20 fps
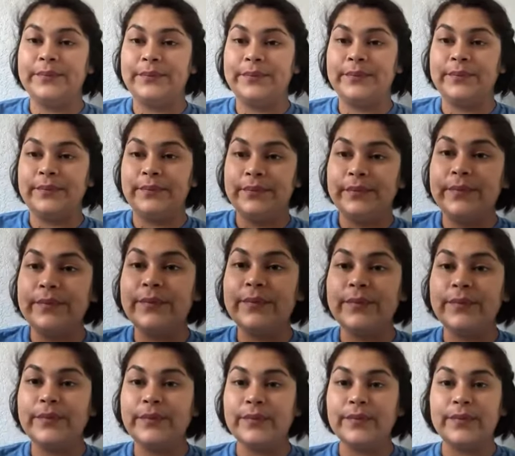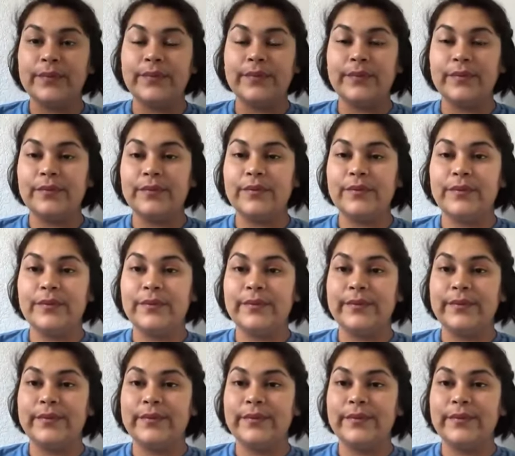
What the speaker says: (silence)